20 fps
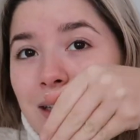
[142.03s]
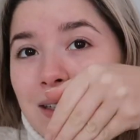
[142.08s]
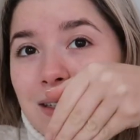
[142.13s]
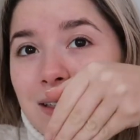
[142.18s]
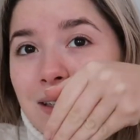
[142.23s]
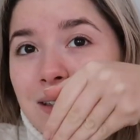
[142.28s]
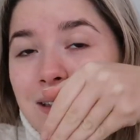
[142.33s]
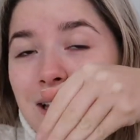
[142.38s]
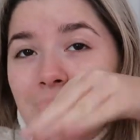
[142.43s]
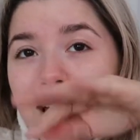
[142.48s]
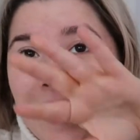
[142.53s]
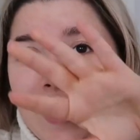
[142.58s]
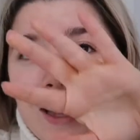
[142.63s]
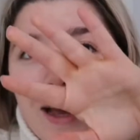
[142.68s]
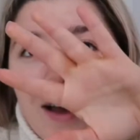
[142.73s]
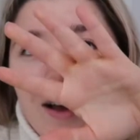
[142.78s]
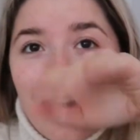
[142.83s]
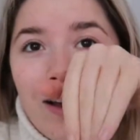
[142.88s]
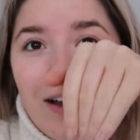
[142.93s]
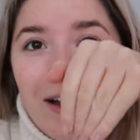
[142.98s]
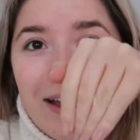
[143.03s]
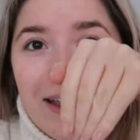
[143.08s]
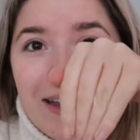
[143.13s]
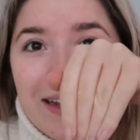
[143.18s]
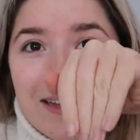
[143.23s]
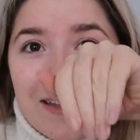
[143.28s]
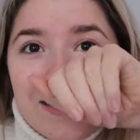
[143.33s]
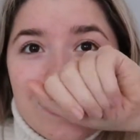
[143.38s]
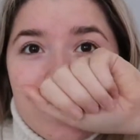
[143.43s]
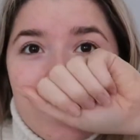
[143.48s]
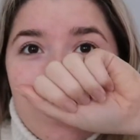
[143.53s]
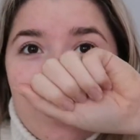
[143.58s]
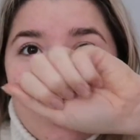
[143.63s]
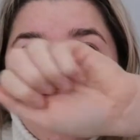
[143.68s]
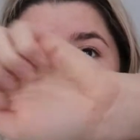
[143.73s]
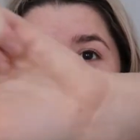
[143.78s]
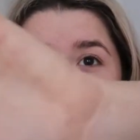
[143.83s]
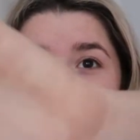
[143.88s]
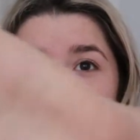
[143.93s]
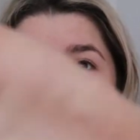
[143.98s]
because they are in
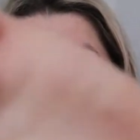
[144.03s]
some